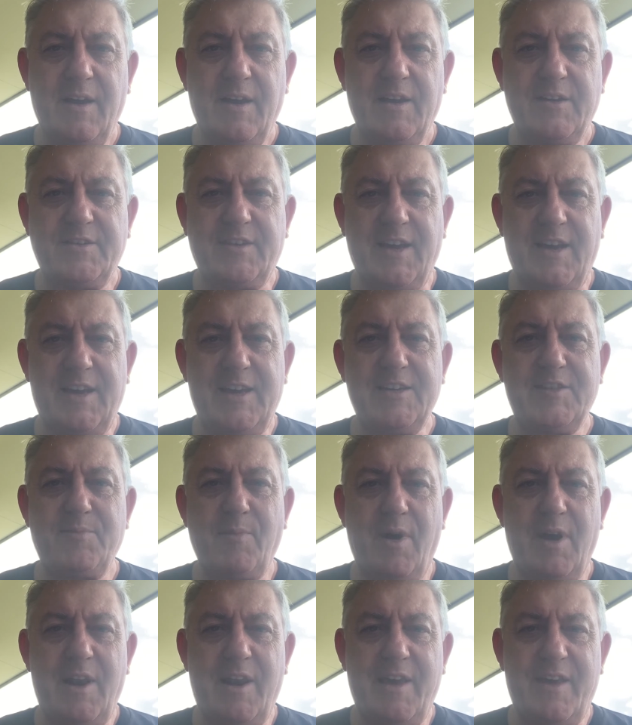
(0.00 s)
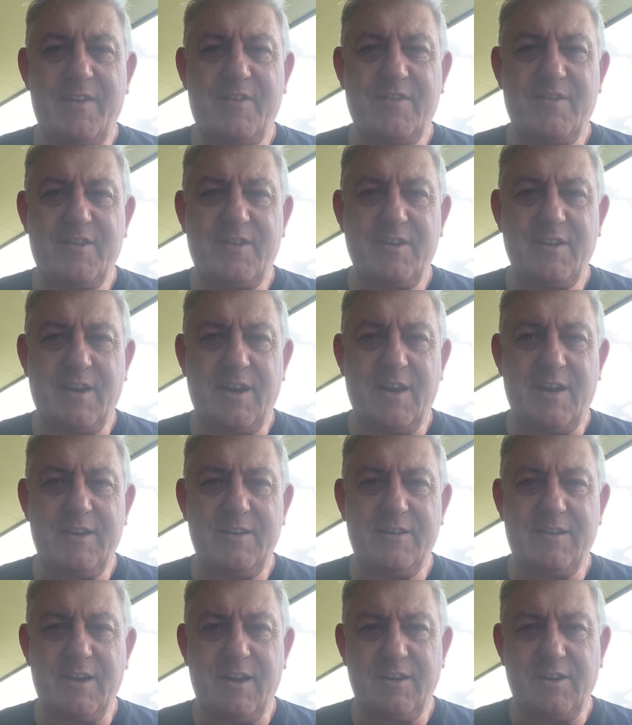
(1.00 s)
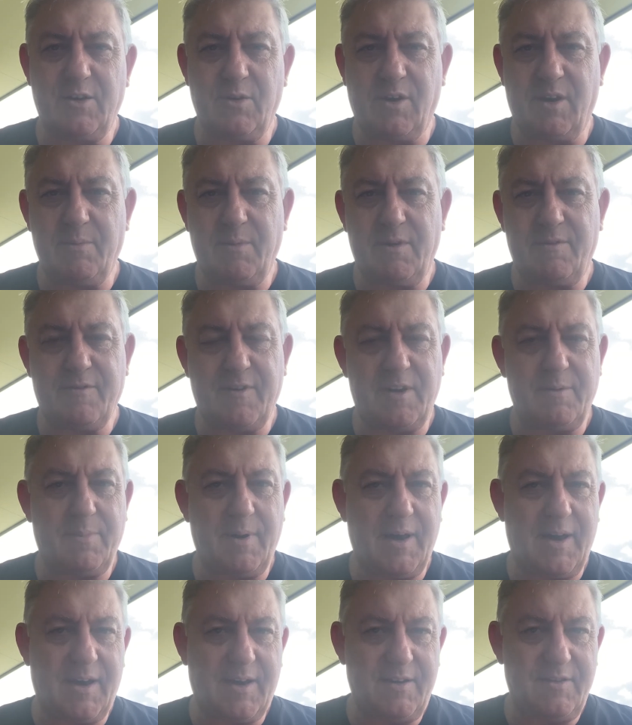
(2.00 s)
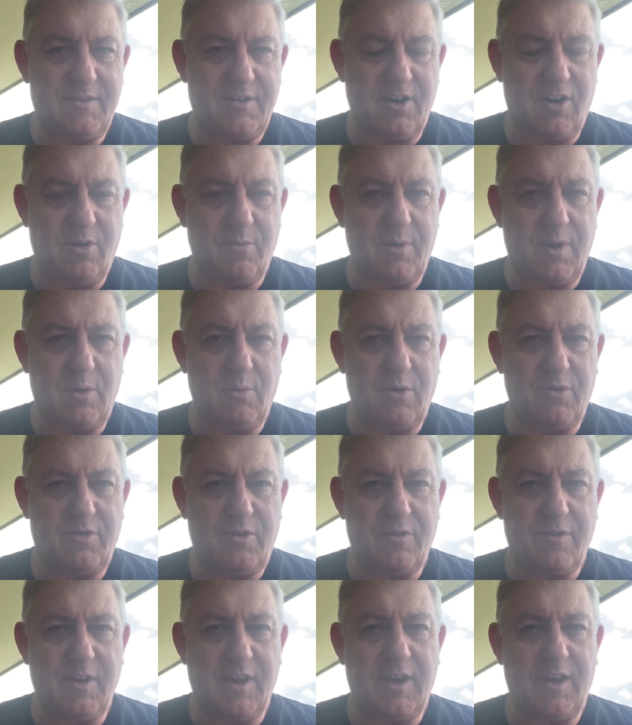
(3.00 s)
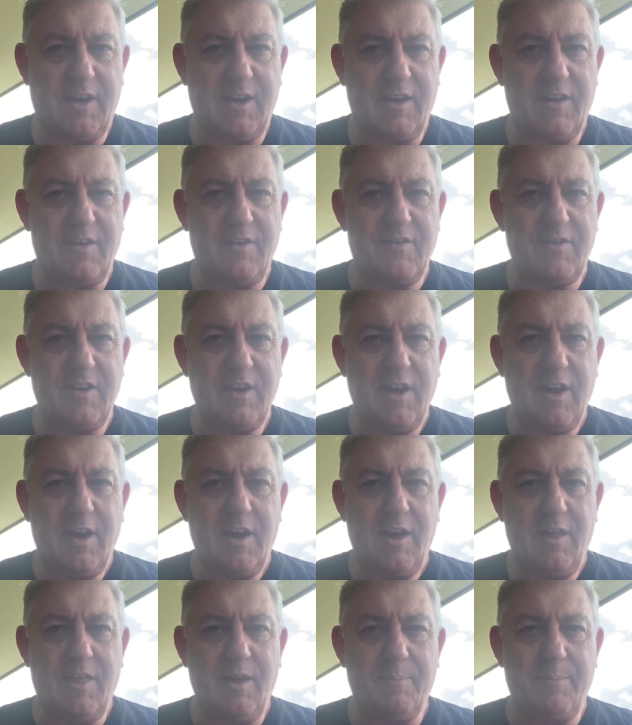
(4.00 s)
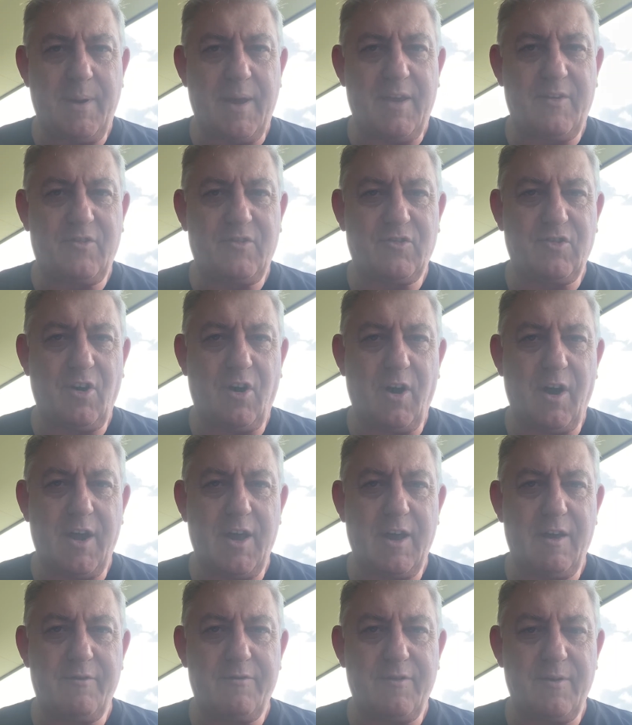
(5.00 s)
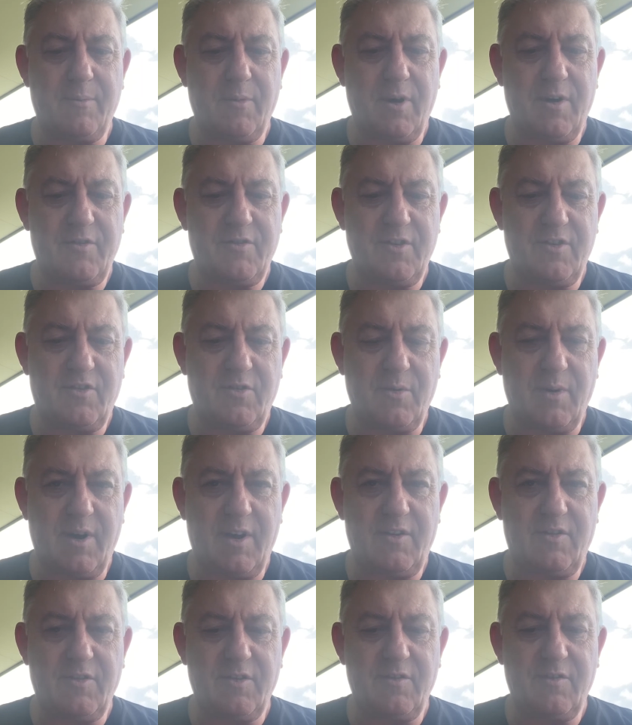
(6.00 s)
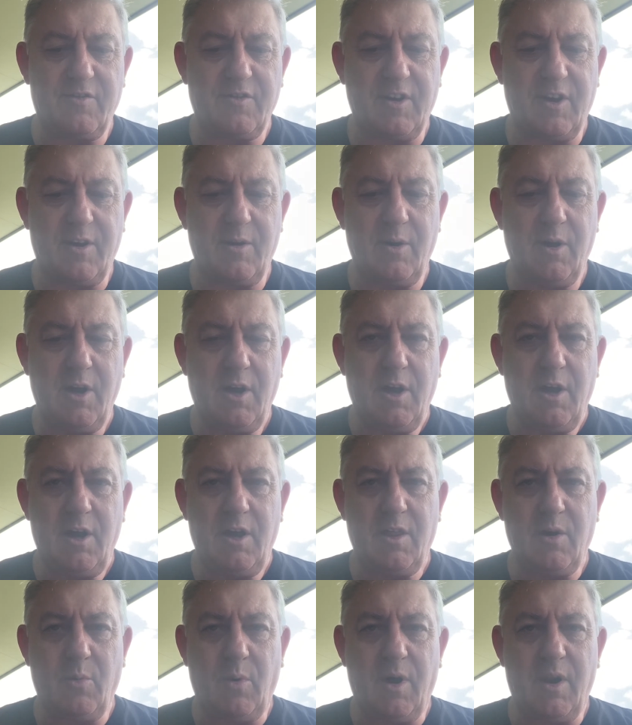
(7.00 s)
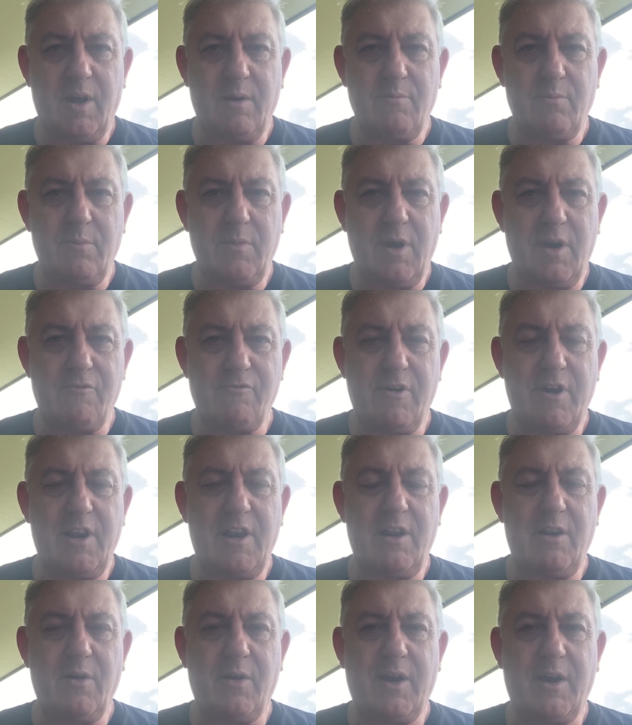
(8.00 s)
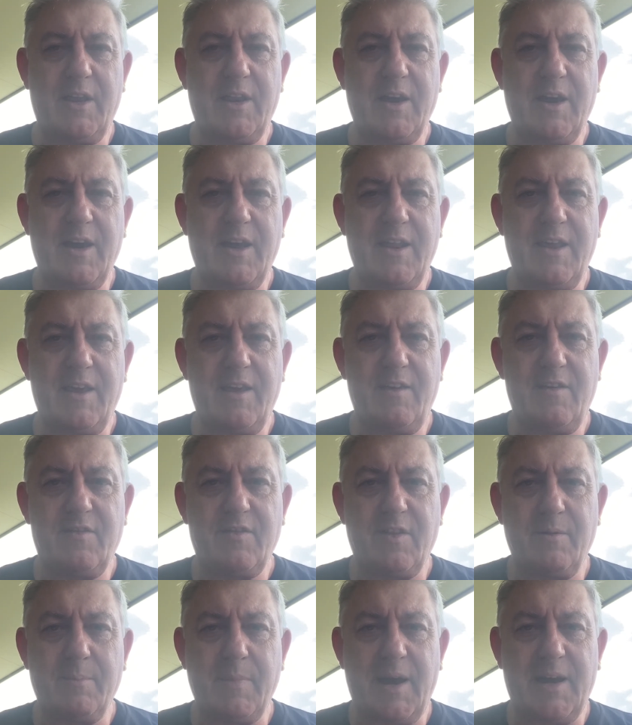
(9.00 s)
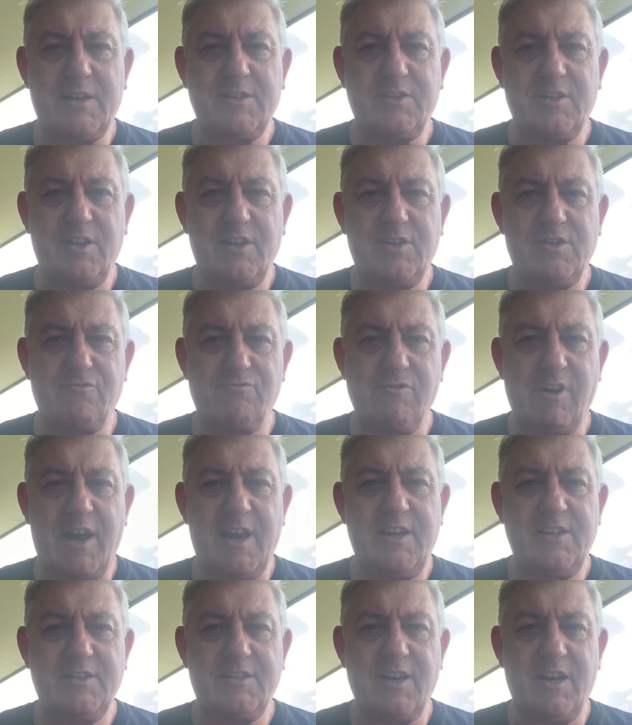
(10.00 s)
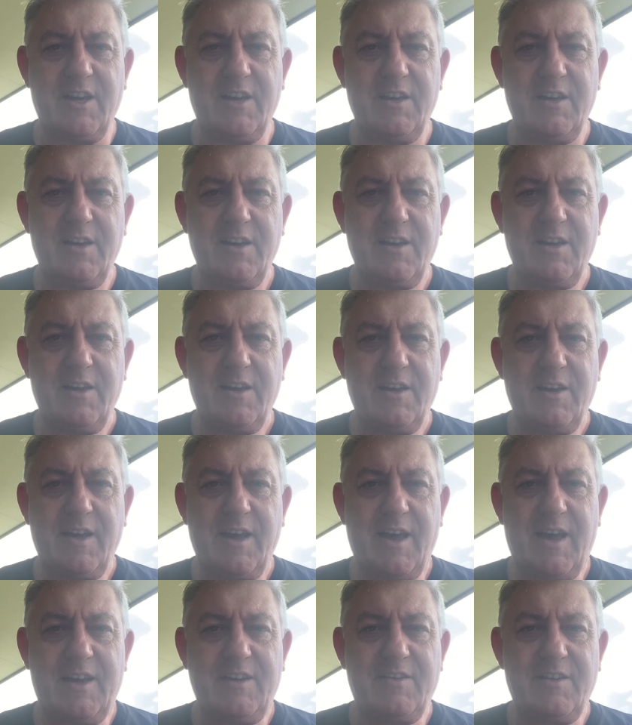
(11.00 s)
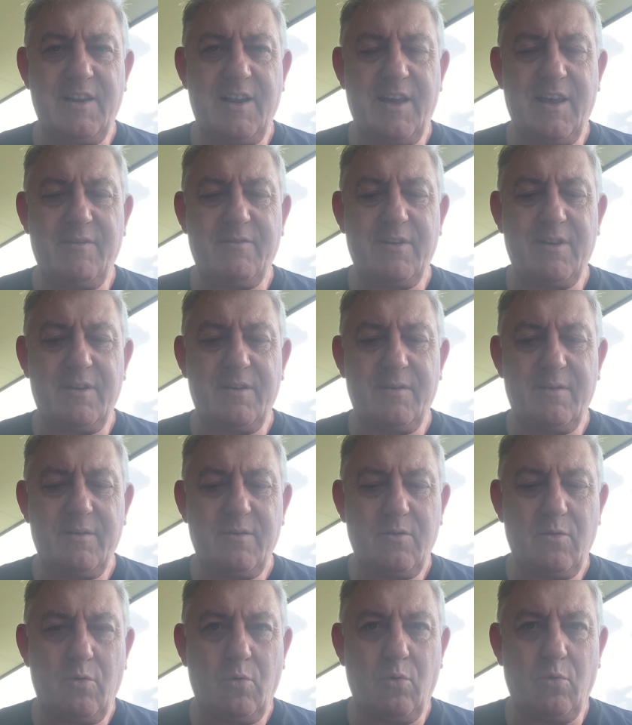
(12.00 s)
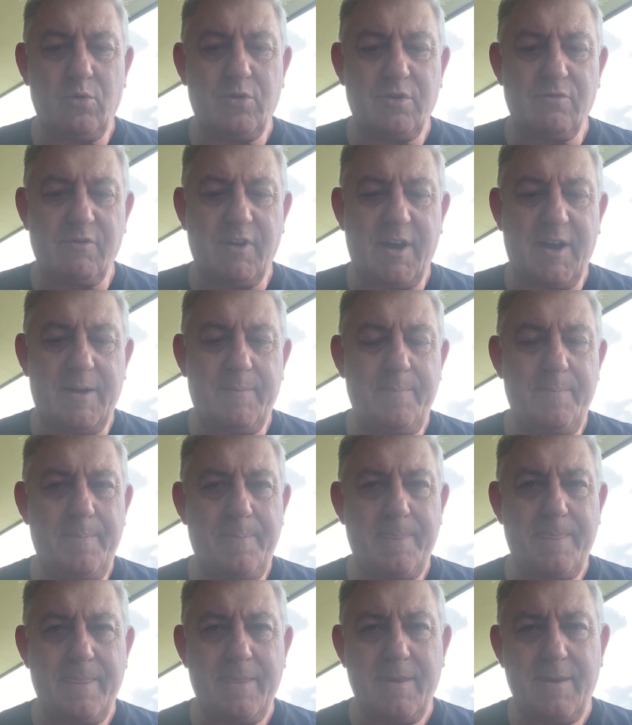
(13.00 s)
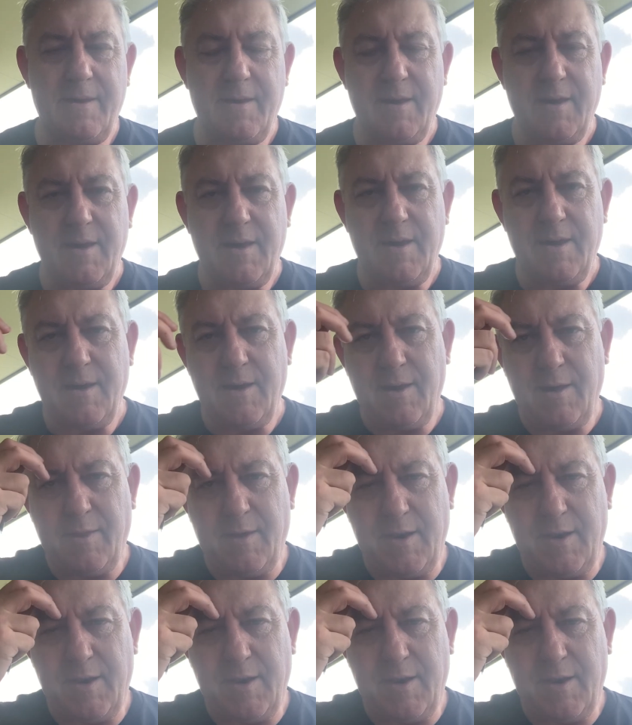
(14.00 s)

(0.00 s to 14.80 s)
So here's my list, and you give me feedback and tell me what you think is the best tyre for my situation. So the one I'm really looking at is the Maxxis Razor 811 all-terrain. The